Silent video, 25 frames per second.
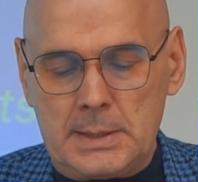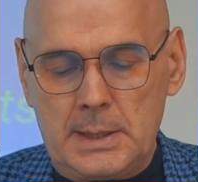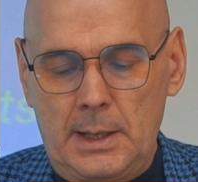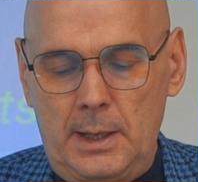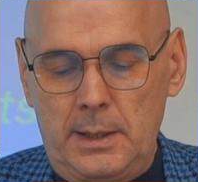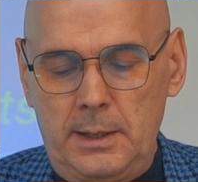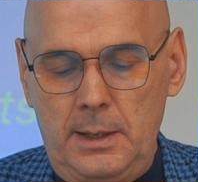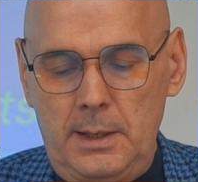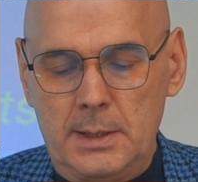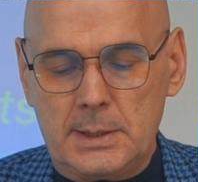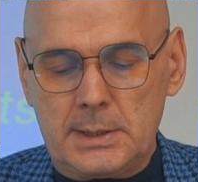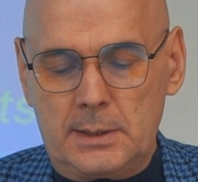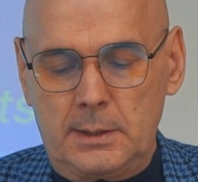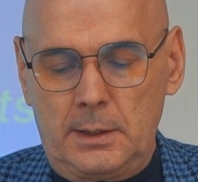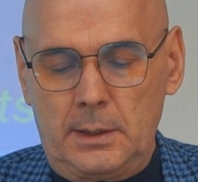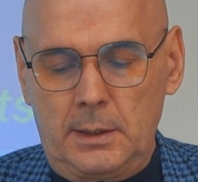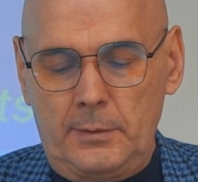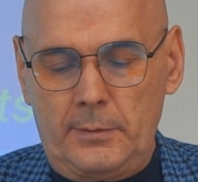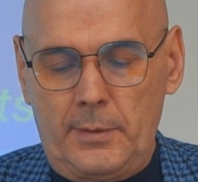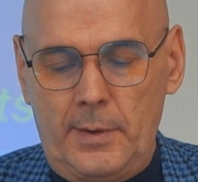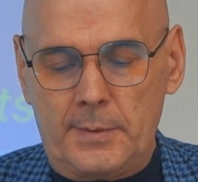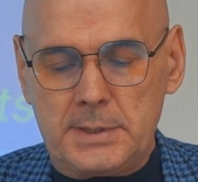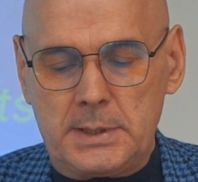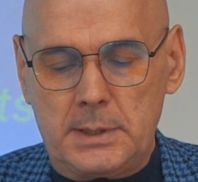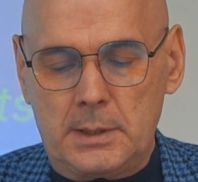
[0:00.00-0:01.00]
virtual
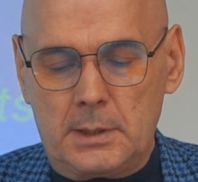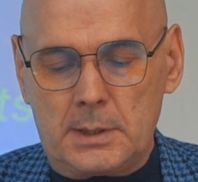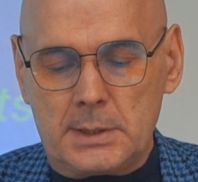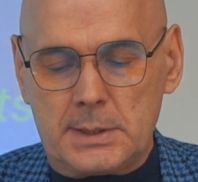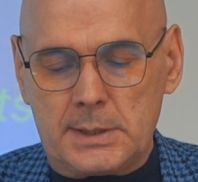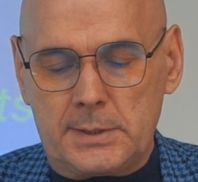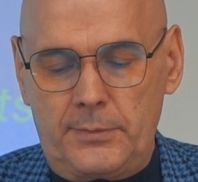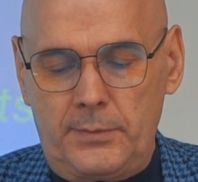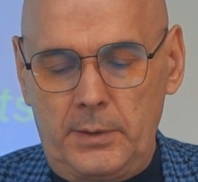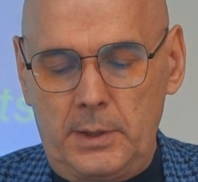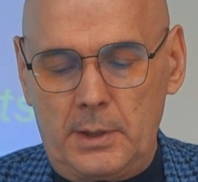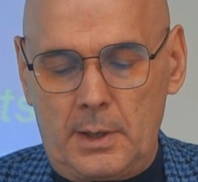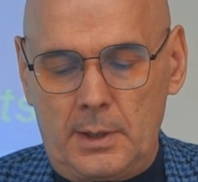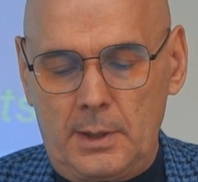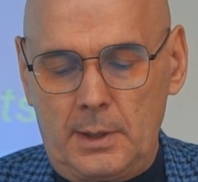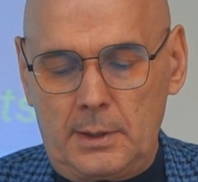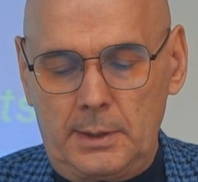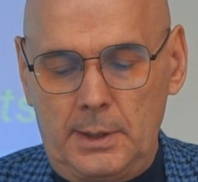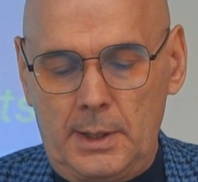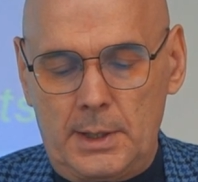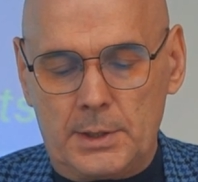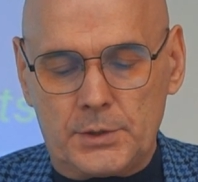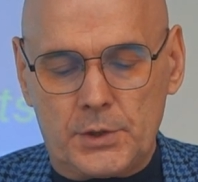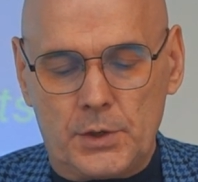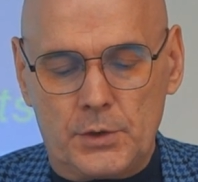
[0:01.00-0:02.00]
worlds are being created
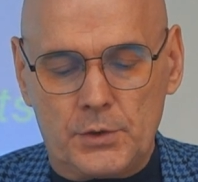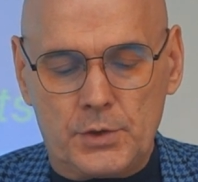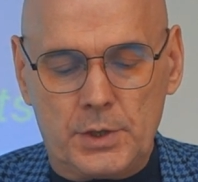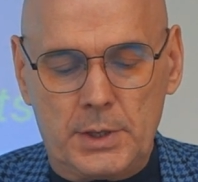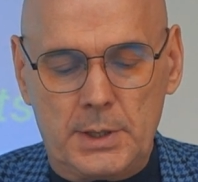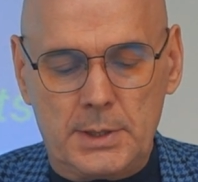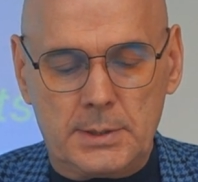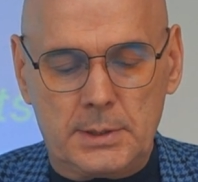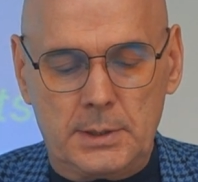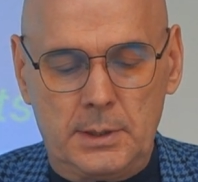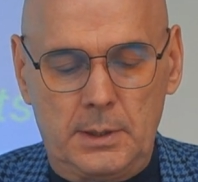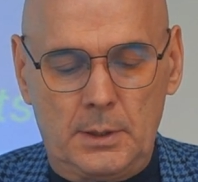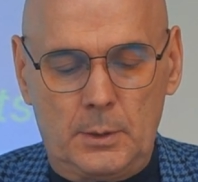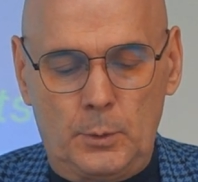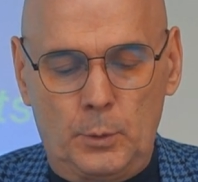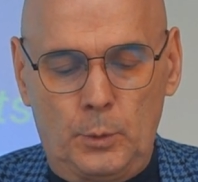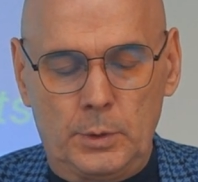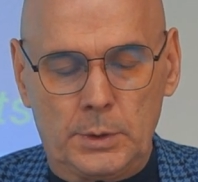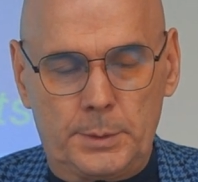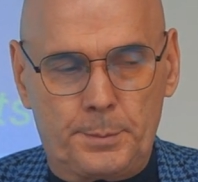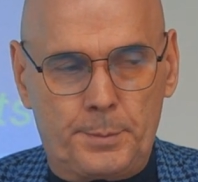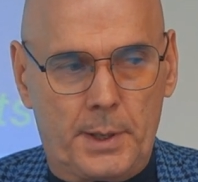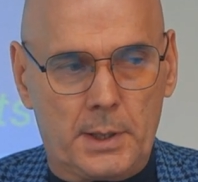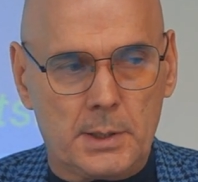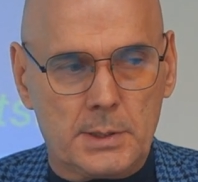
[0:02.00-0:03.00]
that are involved in
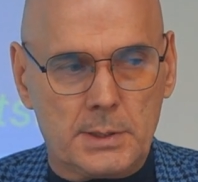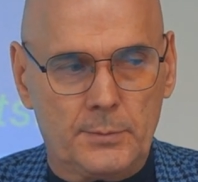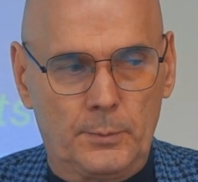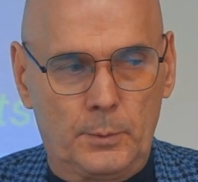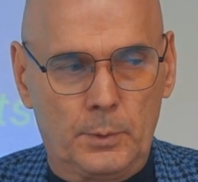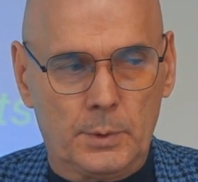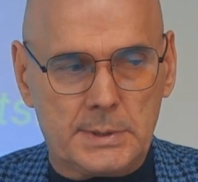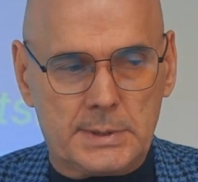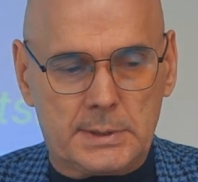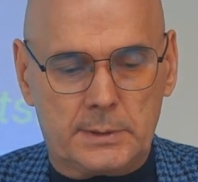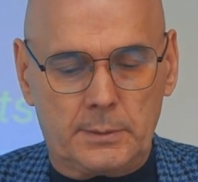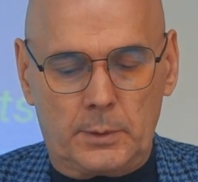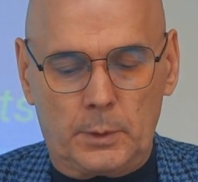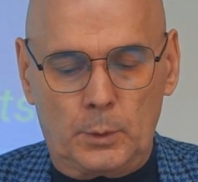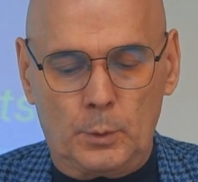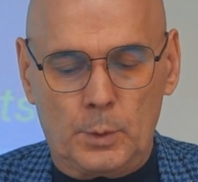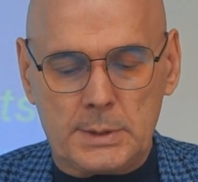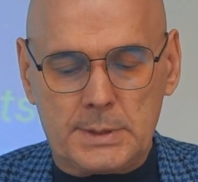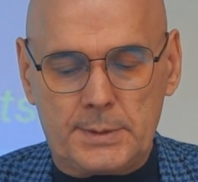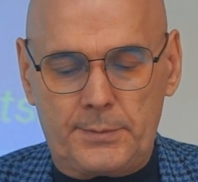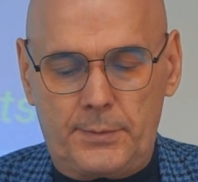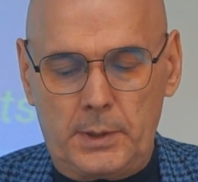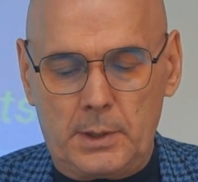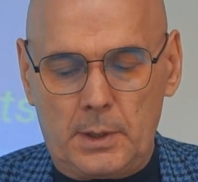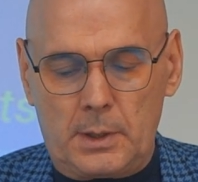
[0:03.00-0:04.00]
all spheres of our life,
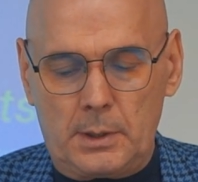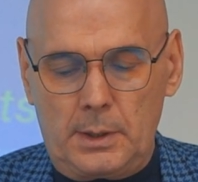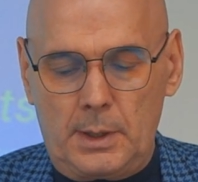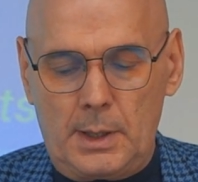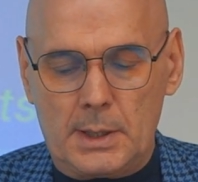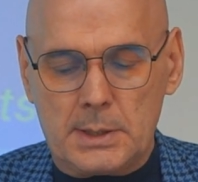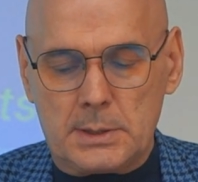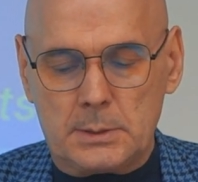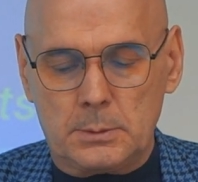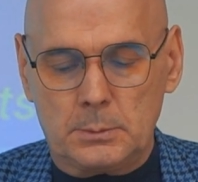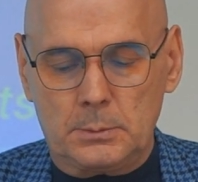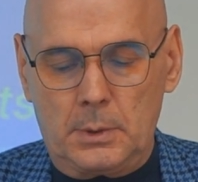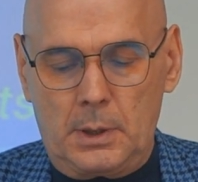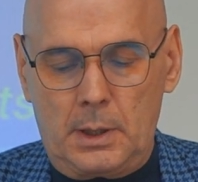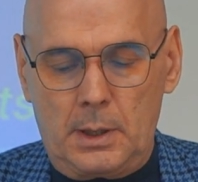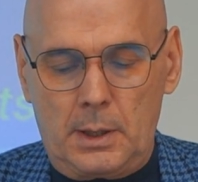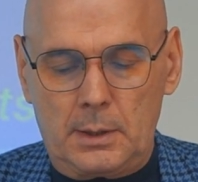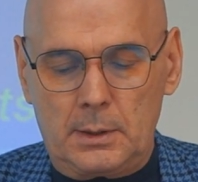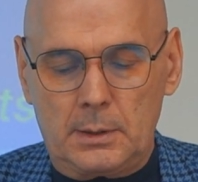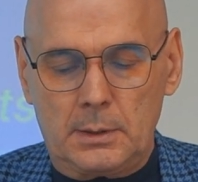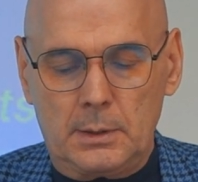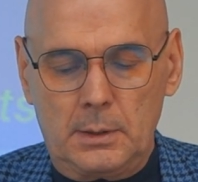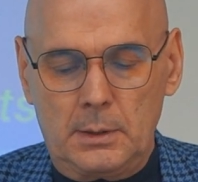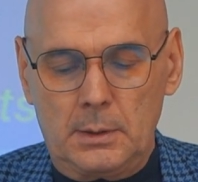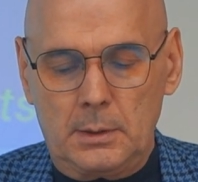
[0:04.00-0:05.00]
from production to
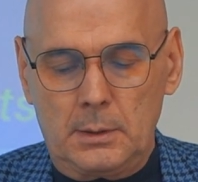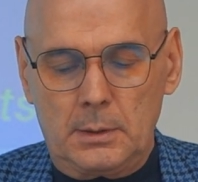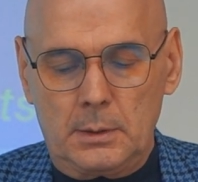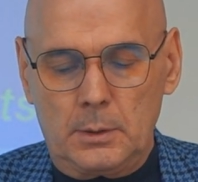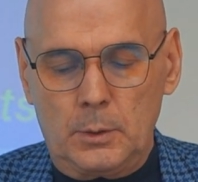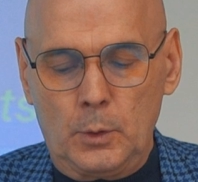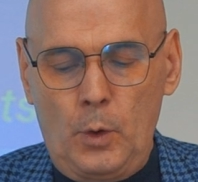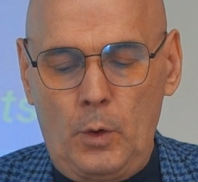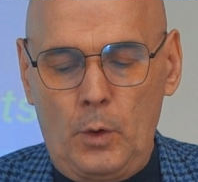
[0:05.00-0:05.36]
leisure.